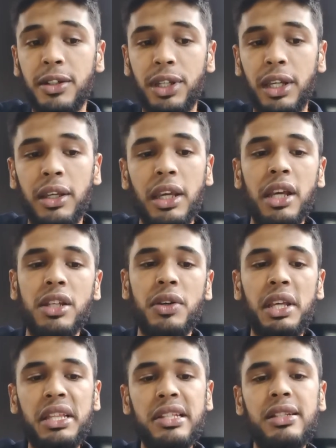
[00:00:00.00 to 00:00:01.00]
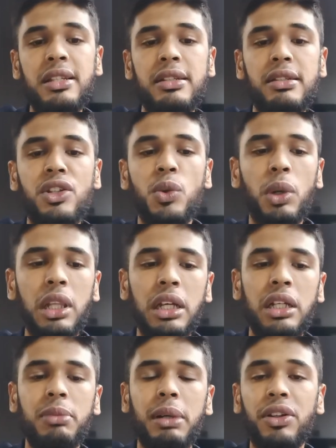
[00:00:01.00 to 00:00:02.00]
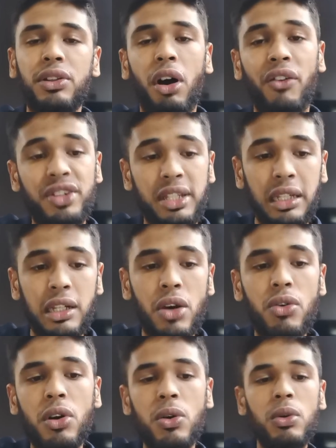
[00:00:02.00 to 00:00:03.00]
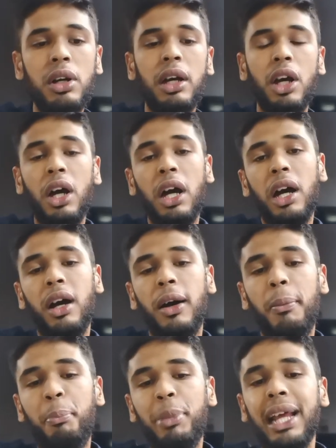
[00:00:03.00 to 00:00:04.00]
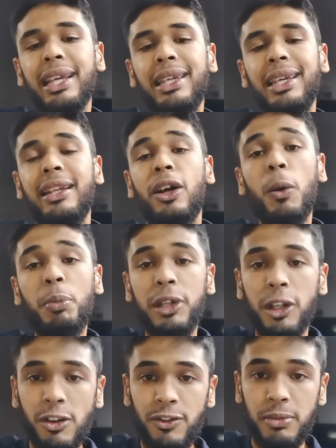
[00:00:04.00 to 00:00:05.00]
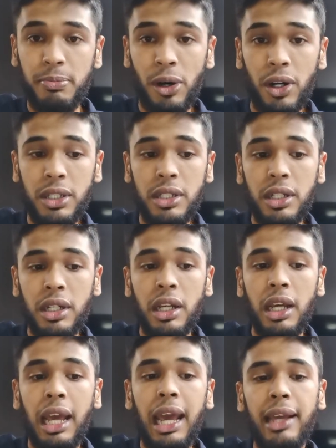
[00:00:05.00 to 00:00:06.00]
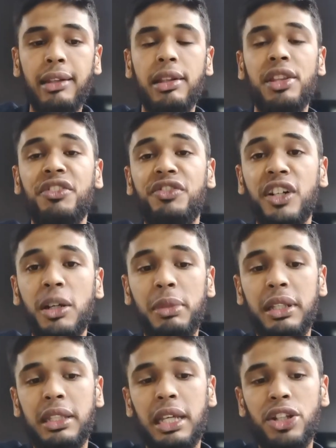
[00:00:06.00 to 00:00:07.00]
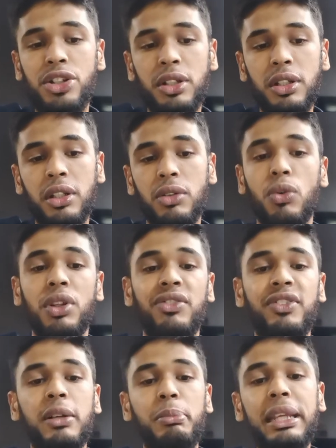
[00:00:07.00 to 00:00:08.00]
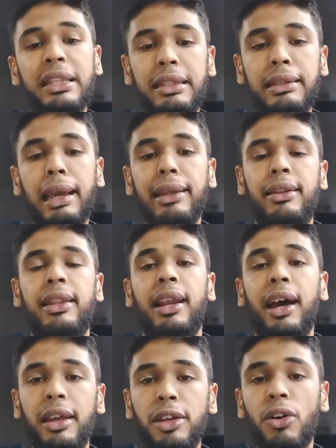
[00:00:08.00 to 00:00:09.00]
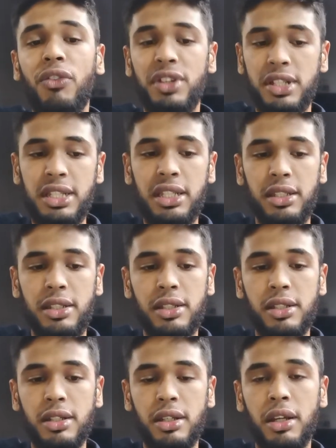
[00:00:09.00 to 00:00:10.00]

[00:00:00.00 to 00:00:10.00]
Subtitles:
Okay, so in this lesson you will learn about harvesting cocoa, plucking and opening of the pod, and the fermentation or the fermenting and drying of the seeds.